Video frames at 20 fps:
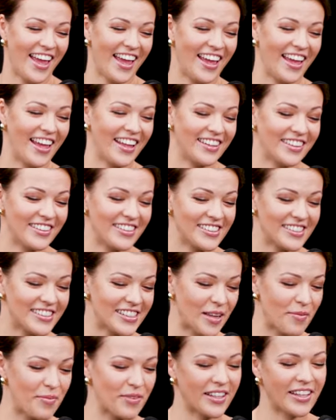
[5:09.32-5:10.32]
And the
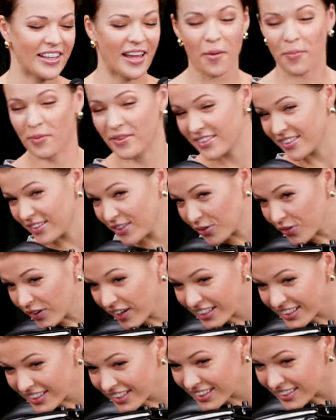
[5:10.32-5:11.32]
same thing happens in the
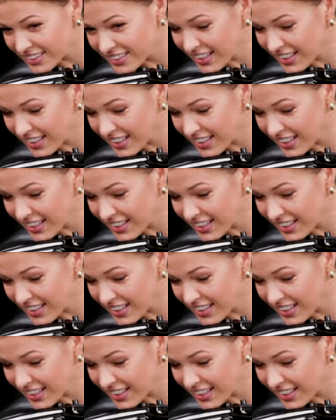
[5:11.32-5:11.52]
right-hand